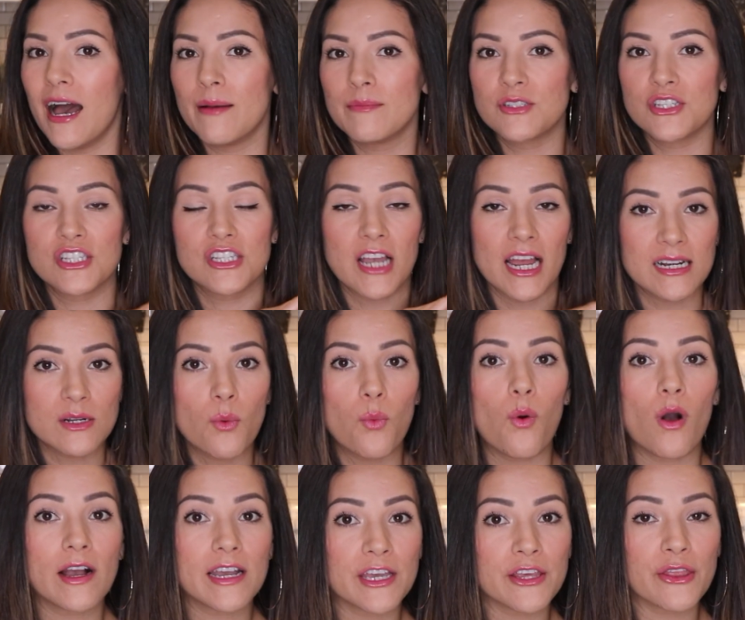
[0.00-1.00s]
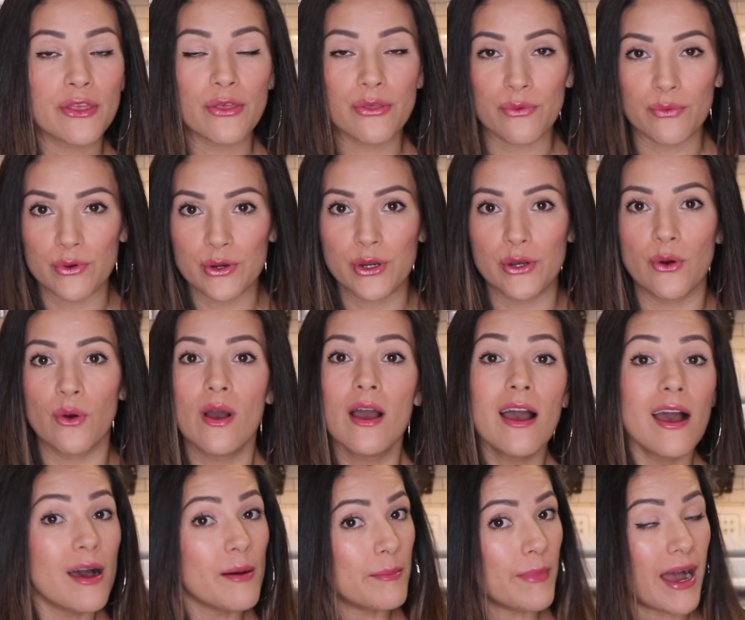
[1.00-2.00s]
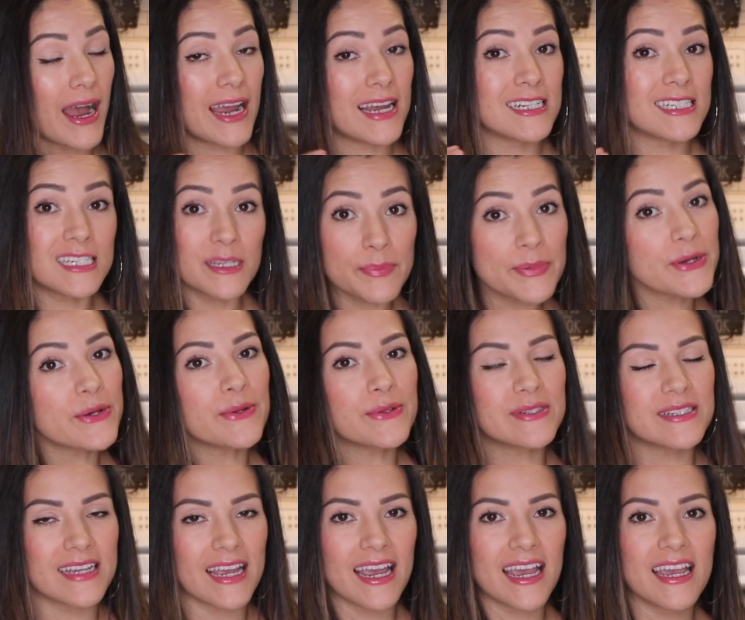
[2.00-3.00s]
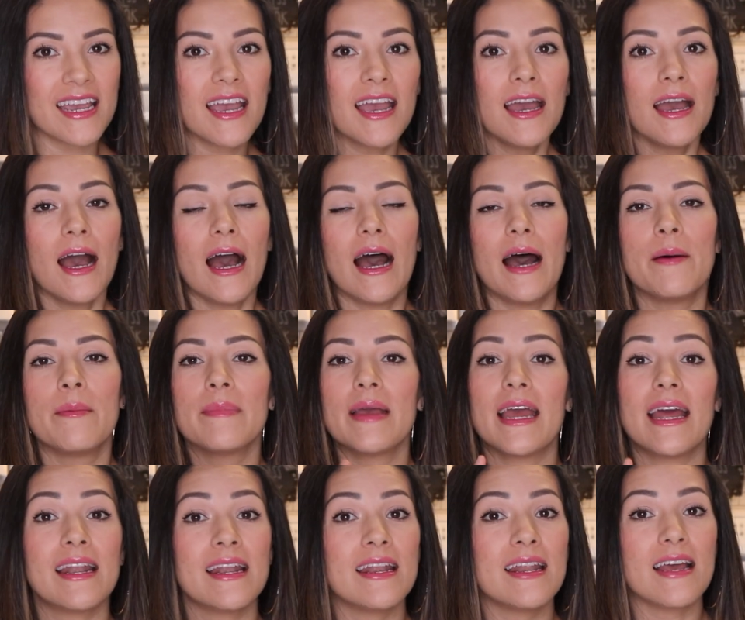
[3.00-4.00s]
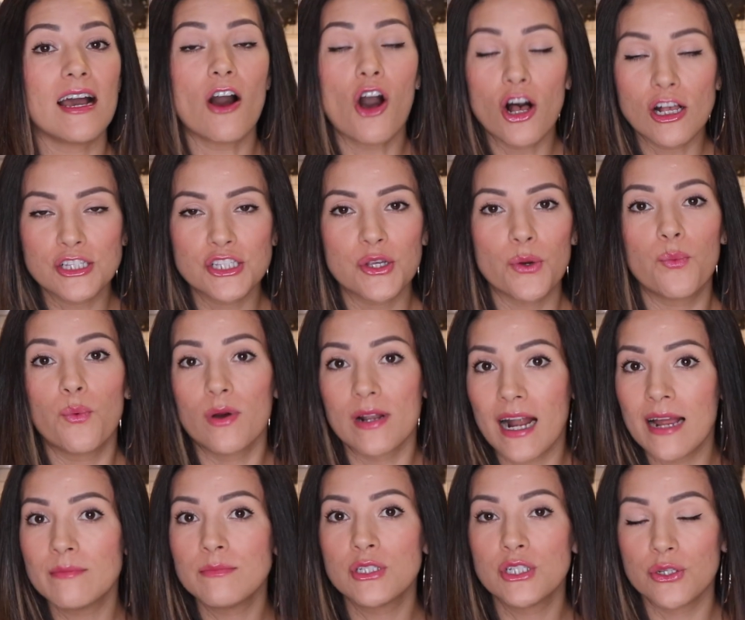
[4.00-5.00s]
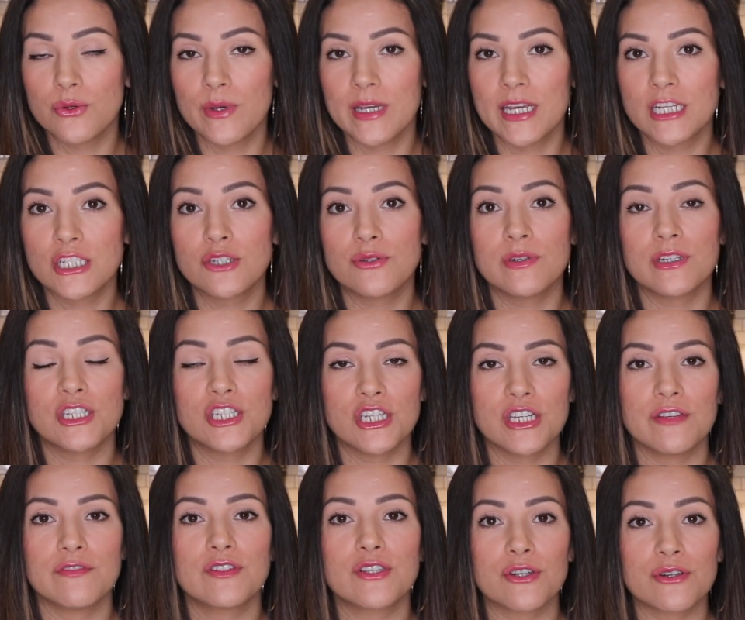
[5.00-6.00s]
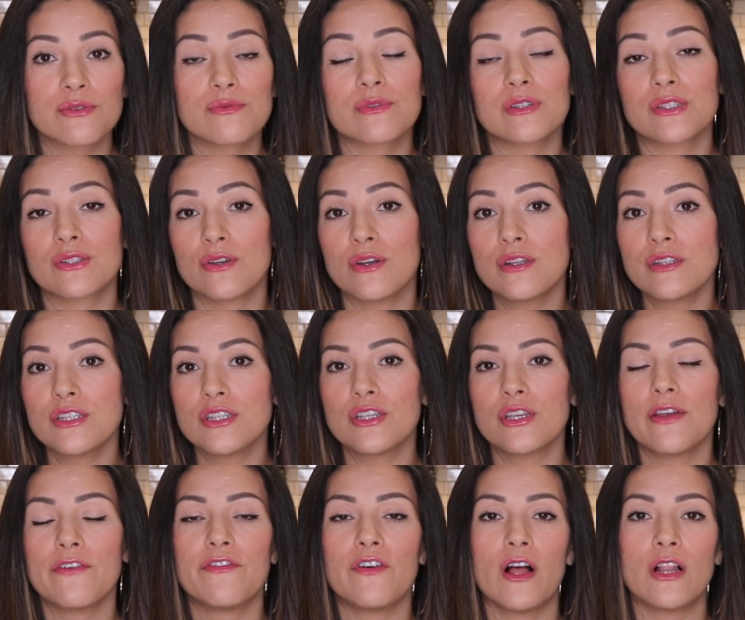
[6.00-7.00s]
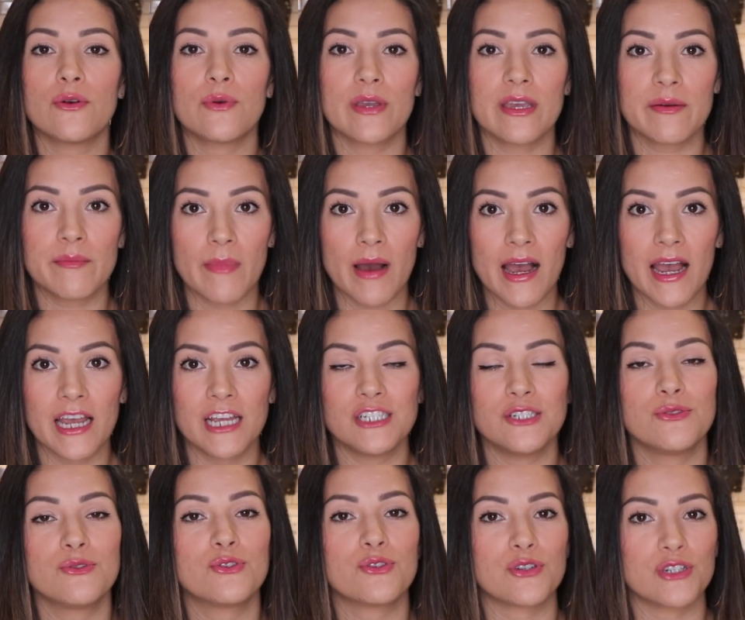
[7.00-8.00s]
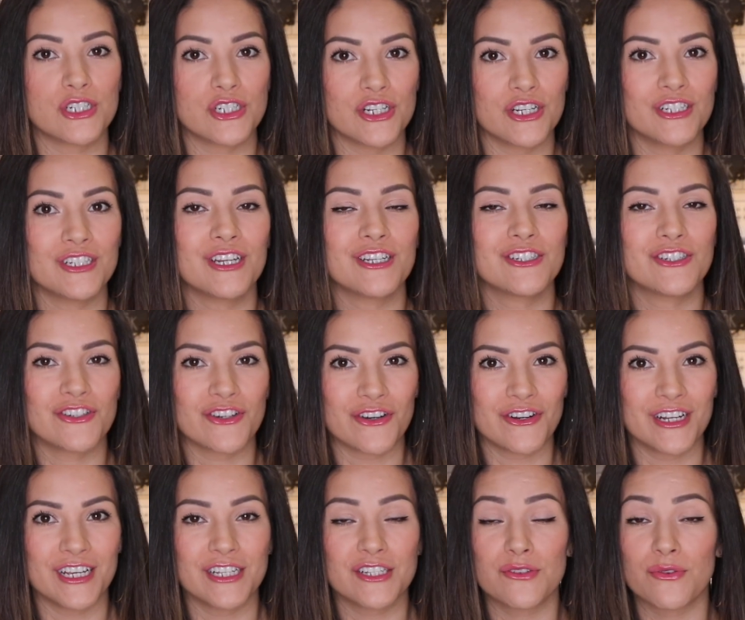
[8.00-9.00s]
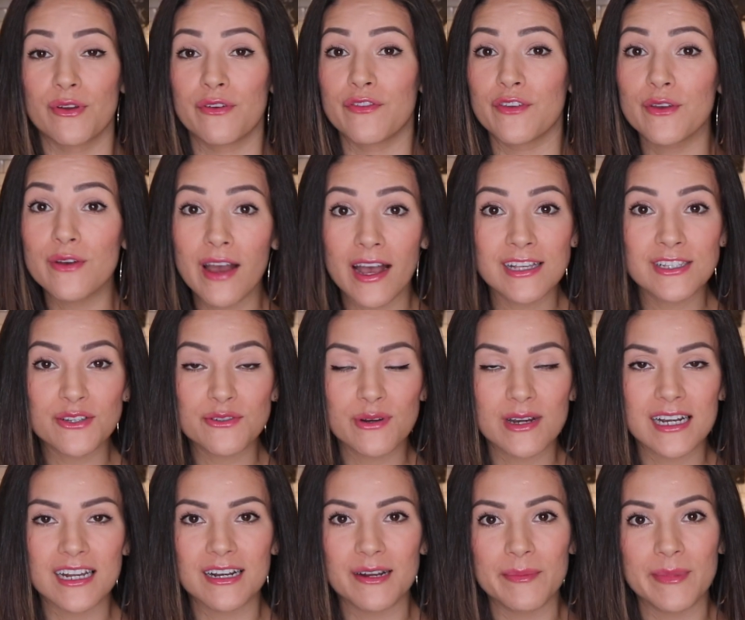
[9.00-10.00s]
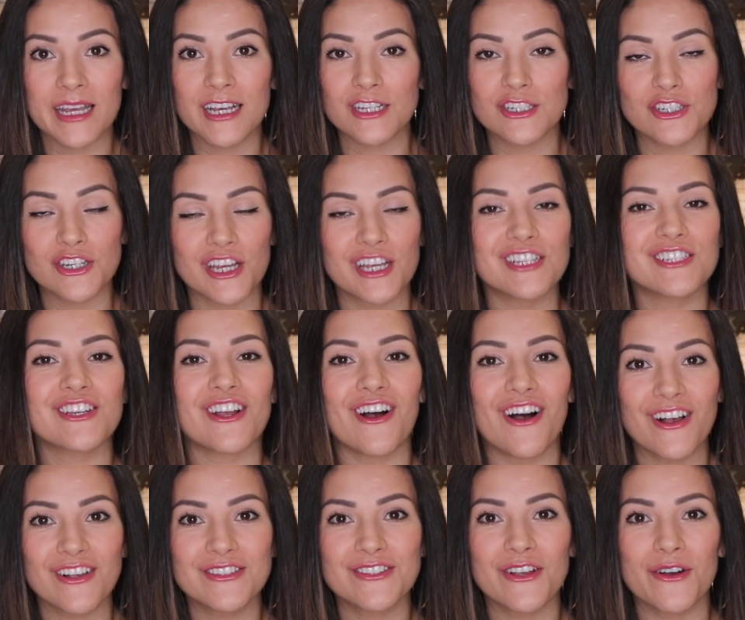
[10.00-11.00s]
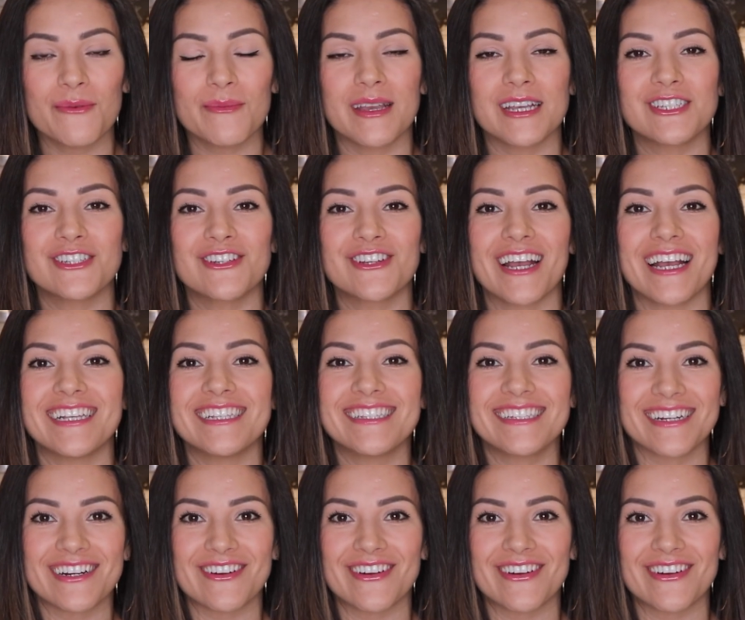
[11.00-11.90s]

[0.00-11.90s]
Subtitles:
Just kind of walking through my typical day and also what I'm doing to achieve certain results following my nutrition journey. So if you guys are ready to make a change, also make sure you guys stick